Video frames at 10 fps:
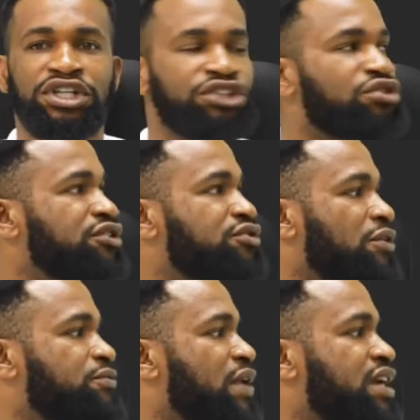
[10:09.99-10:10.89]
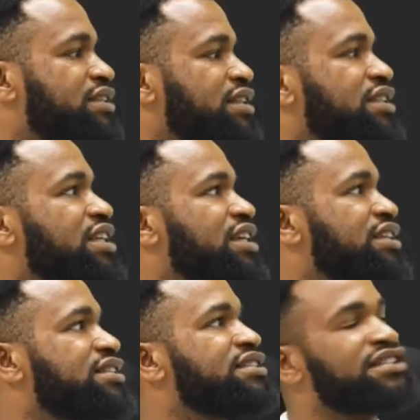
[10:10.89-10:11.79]
it's going to affect
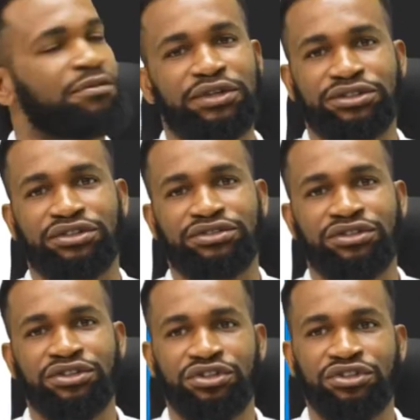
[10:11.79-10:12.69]
these temperatures.